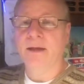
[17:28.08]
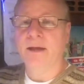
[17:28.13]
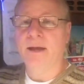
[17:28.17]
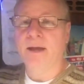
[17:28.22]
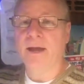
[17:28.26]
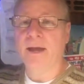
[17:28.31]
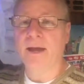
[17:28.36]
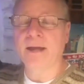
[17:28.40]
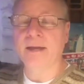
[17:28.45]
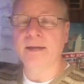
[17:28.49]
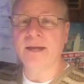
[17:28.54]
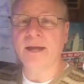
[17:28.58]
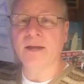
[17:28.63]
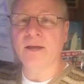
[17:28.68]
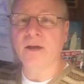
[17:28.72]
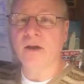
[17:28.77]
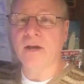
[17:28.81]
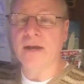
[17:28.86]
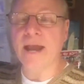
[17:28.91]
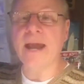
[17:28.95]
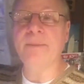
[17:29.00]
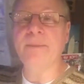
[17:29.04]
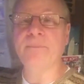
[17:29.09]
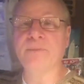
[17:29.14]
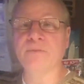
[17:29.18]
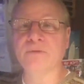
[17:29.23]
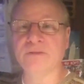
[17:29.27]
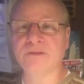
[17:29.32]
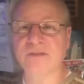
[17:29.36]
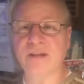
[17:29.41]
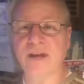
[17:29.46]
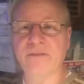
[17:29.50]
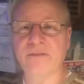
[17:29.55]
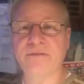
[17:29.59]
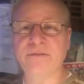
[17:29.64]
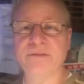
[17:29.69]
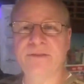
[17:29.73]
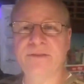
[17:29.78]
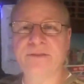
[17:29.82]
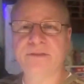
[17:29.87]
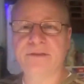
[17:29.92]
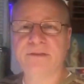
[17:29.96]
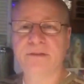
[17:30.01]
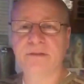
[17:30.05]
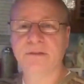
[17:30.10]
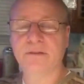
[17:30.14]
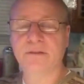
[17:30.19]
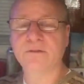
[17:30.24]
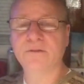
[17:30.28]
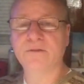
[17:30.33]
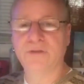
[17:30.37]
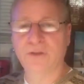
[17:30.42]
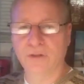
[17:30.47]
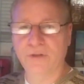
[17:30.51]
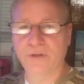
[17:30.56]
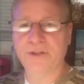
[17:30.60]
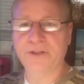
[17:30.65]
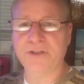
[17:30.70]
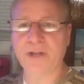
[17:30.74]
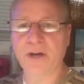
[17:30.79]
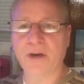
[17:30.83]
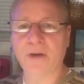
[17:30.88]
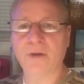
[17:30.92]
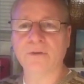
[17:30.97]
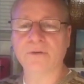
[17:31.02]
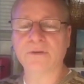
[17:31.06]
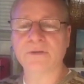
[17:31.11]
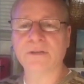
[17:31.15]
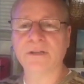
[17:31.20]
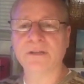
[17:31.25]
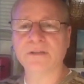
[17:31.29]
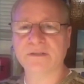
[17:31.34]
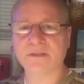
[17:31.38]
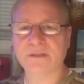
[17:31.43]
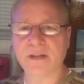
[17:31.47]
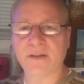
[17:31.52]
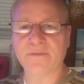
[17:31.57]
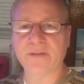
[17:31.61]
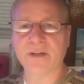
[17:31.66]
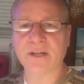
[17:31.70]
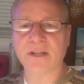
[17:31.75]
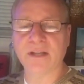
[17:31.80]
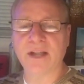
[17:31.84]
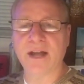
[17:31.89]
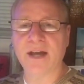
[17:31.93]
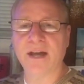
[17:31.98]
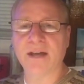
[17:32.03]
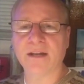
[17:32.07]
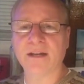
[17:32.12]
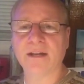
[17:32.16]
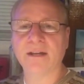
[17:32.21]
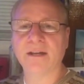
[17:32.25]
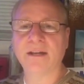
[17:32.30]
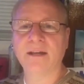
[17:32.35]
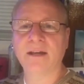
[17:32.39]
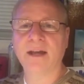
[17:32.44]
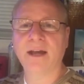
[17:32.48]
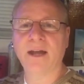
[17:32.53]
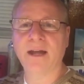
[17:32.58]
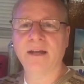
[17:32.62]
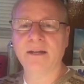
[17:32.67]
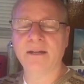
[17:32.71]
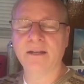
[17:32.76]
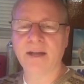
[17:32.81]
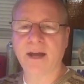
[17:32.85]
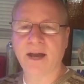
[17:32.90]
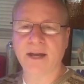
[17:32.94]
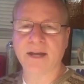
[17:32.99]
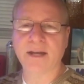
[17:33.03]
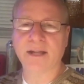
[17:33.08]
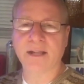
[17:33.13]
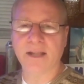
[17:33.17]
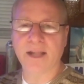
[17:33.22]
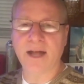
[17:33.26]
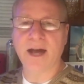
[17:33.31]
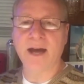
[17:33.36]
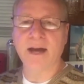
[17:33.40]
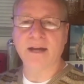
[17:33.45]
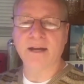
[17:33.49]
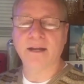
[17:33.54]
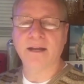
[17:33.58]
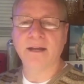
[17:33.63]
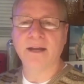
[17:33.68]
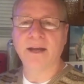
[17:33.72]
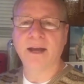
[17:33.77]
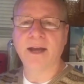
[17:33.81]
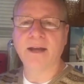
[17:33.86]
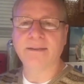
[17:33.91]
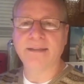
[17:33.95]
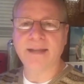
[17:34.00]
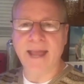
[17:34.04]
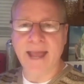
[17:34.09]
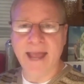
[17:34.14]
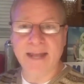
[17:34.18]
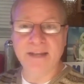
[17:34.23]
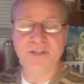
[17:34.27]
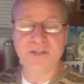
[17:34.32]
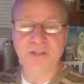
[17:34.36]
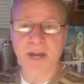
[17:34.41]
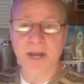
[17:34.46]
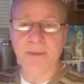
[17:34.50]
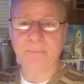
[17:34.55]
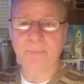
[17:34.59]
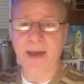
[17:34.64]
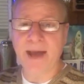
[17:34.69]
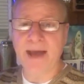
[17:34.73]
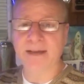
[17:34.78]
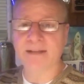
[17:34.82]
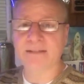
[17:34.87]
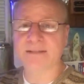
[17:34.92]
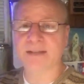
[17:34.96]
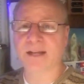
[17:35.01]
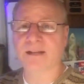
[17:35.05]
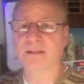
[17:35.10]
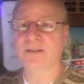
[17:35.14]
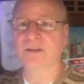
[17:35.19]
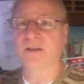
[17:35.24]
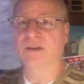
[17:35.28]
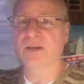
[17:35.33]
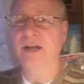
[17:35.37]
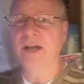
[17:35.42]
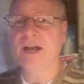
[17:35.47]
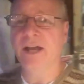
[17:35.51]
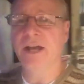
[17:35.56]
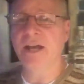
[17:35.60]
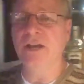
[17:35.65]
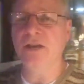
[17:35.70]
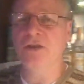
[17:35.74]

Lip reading: And then on April 7th, 2 shows, 7 o'clock and 9 o'clock at the NJ Pack Center in